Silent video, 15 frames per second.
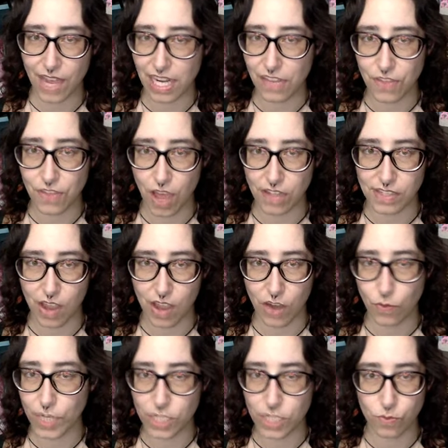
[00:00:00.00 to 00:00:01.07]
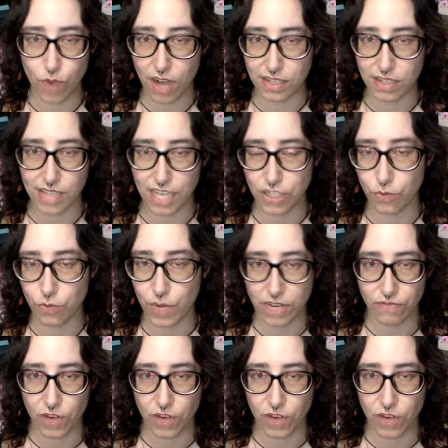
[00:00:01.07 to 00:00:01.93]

any thoughts on which ones I should read